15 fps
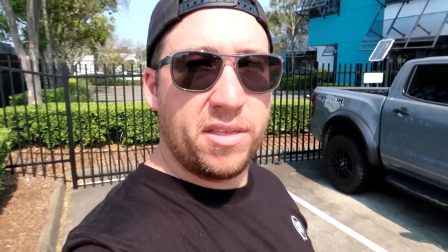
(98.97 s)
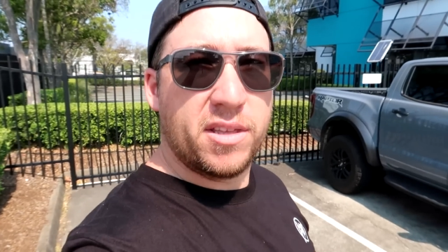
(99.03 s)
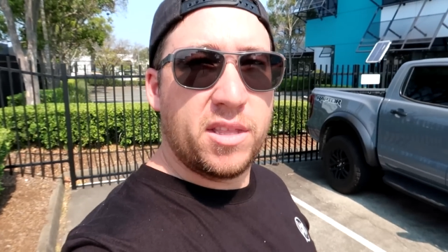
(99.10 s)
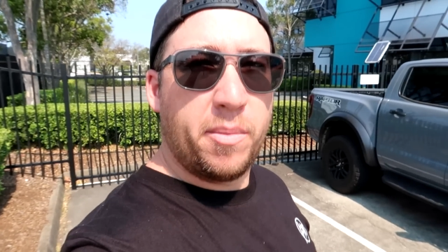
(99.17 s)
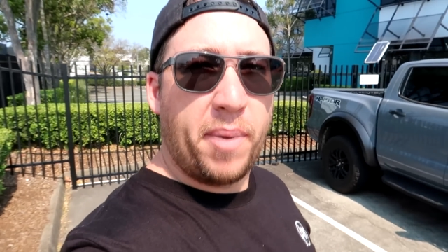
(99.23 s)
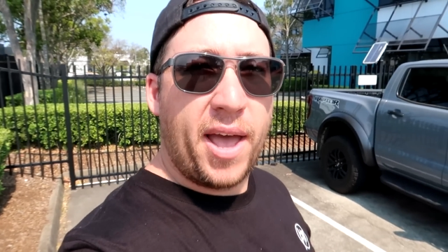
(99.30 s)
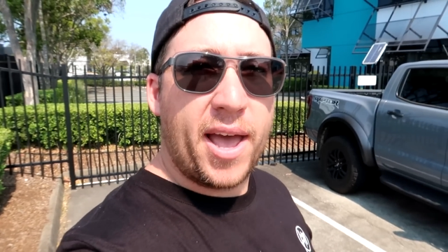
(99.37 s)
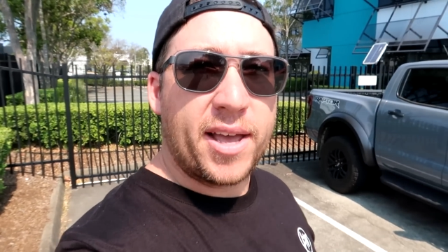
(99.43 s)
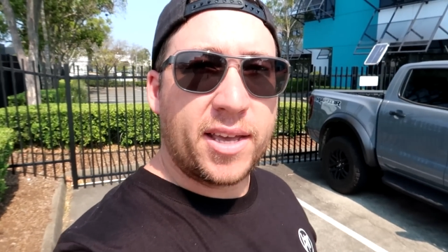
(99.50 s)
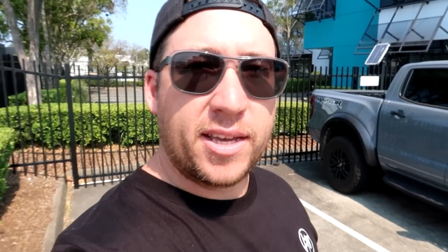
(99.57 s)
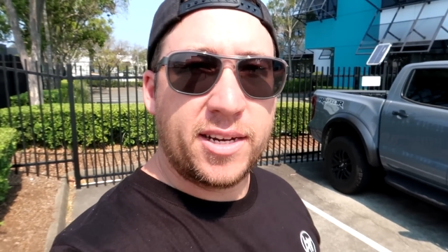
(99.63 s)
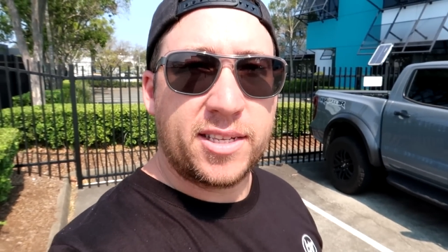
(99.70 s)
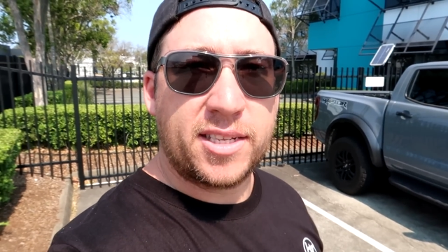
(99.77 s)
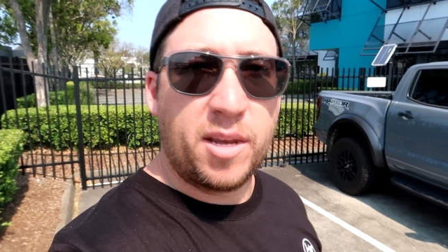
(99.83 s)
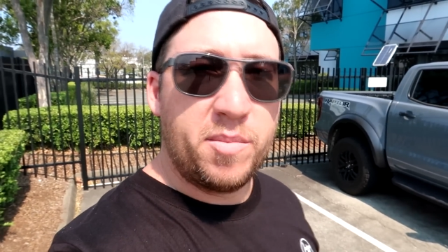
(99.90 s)
than the back,
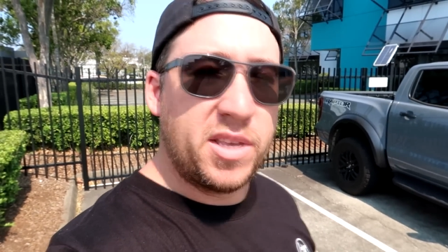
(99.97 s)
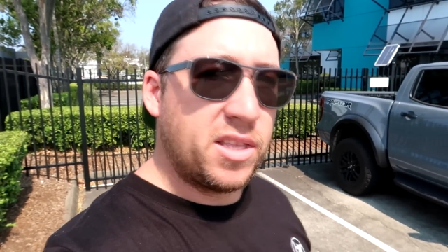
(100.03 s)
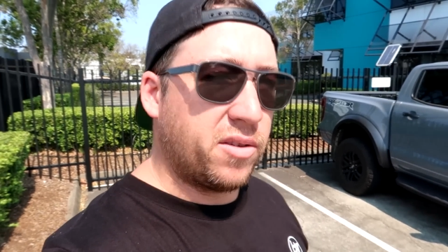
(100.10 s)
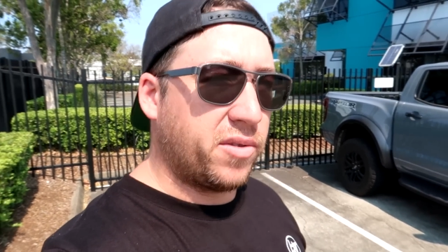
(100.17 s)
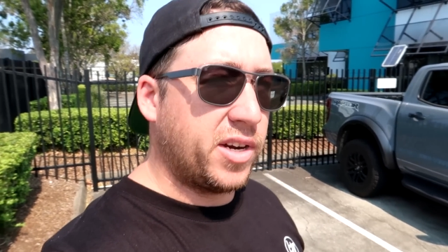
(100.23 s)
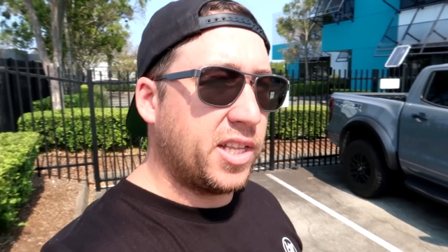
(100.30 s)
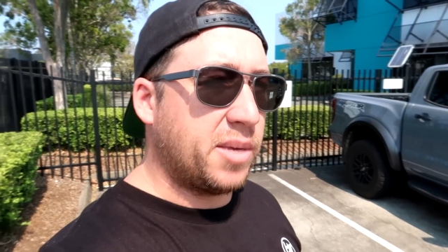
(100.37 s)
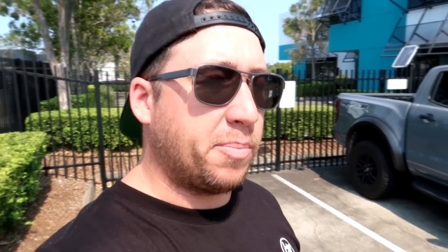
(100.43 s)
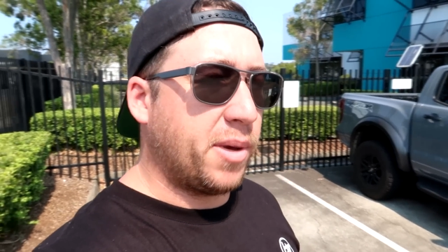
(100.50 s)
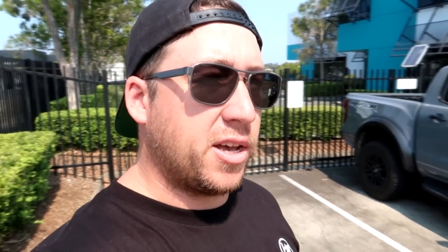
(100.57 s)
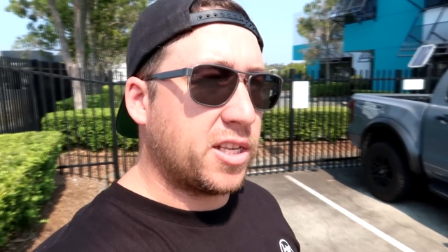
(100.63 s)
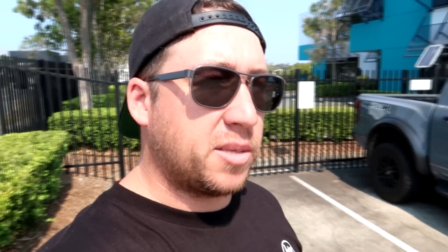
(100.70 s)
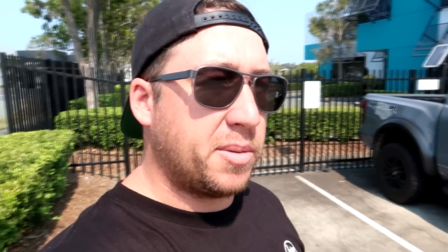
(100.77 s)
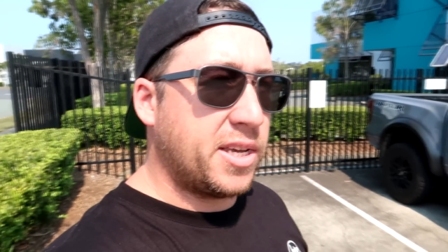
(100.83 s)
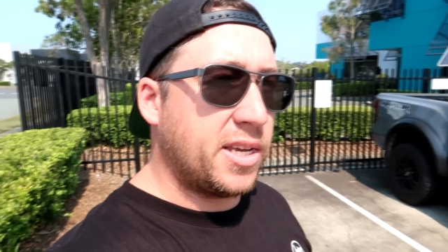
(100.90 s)
and it's something that really
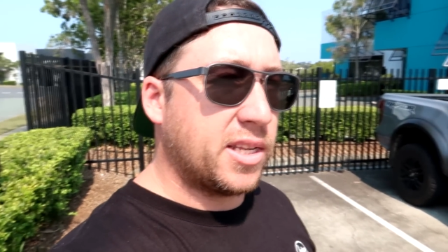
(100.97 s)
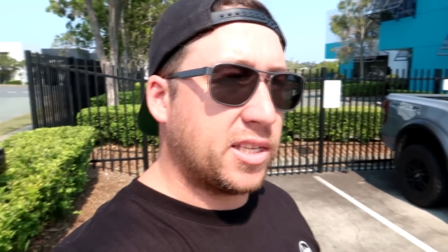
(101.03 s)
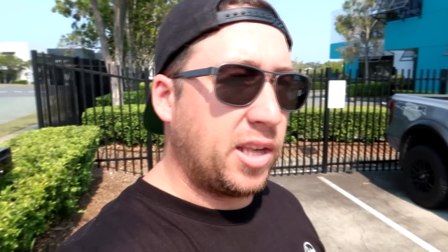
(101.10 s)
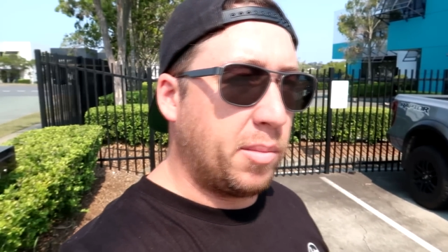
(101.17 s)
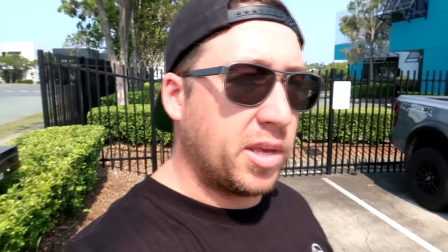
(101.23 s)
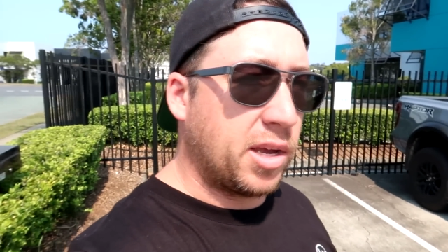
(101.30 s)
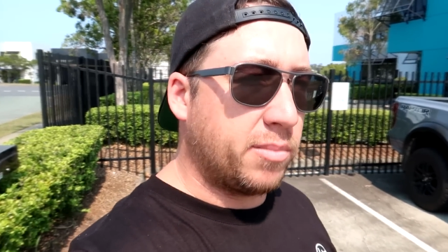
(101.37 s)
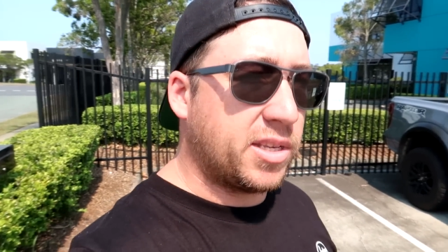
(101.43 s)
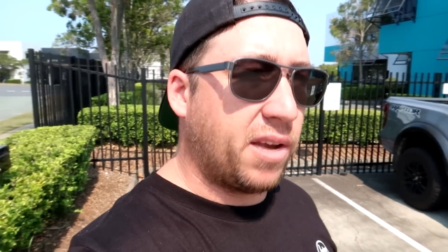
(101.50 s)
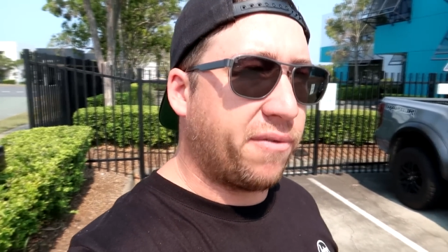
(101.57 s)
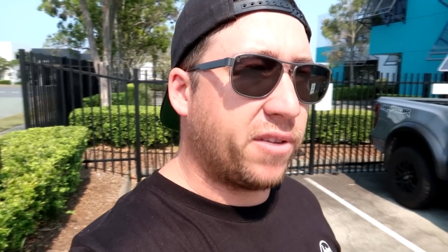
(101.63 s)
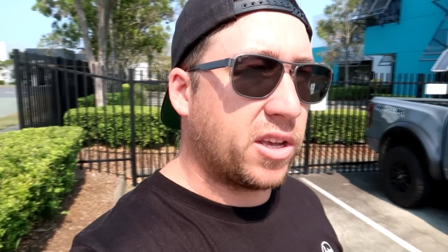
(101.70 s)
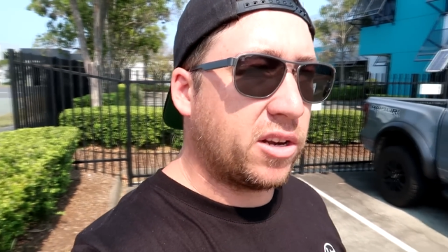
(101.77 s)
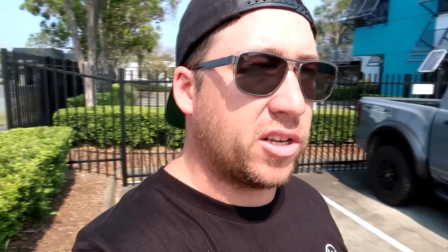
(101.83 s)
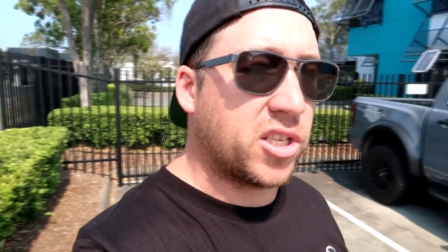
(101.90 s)
bugs me and something I'm
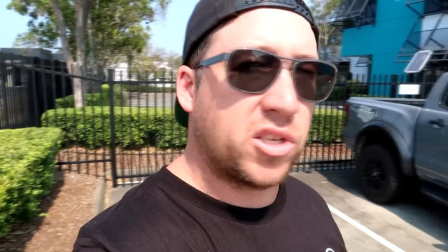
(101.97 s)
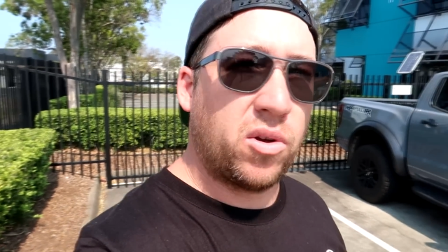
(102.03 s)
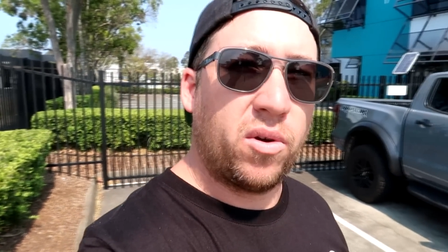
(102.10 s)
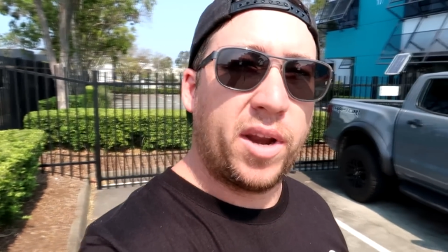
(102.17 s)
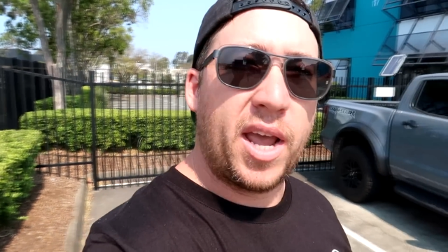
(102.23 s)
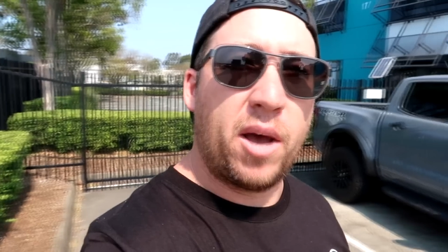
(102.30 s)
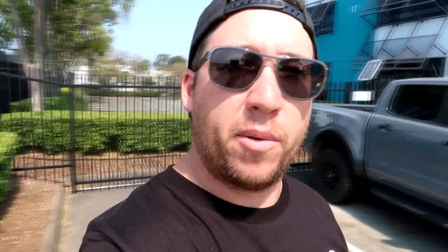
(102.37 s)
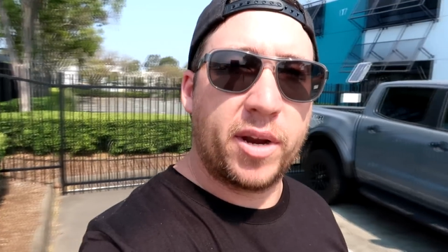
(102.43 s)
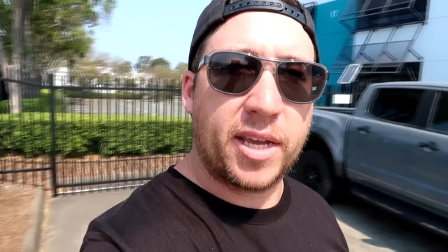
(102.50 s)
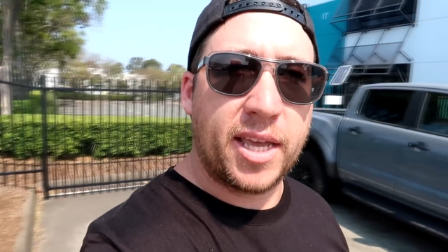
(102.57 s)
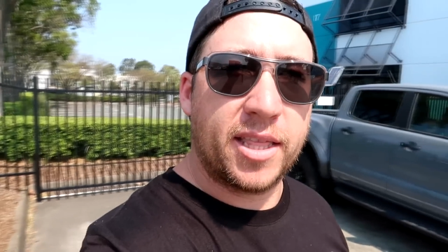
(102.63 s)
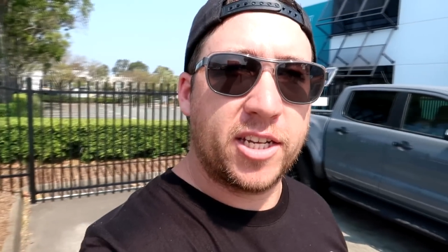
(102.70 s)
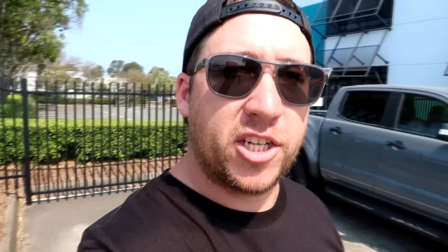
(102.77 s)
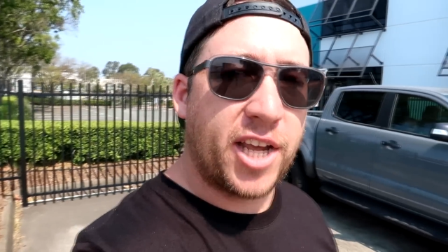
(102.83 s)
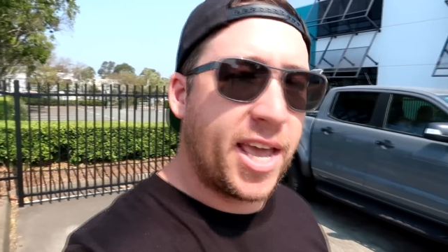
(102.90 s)
definitely going to sort out when I
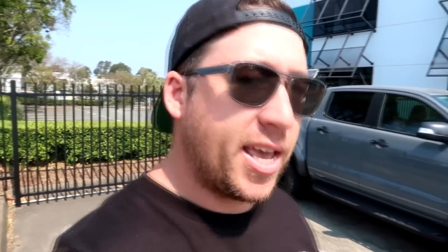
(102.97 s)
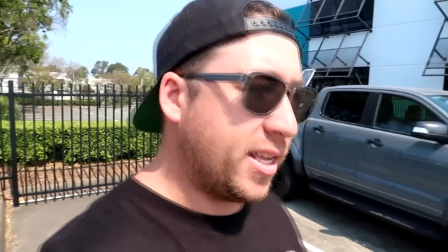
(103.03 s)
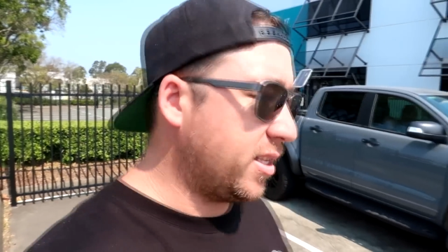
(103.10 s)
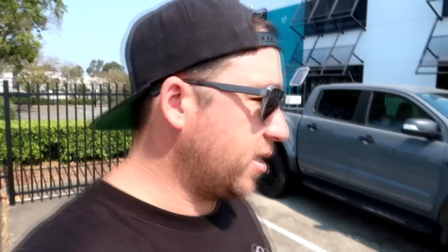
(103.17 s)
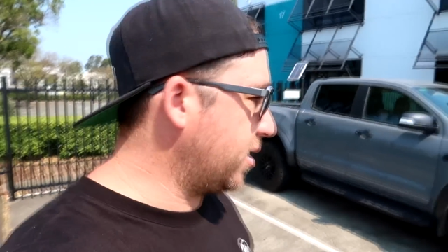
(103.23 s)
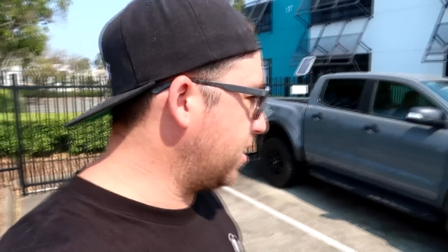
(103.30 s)
get the chance.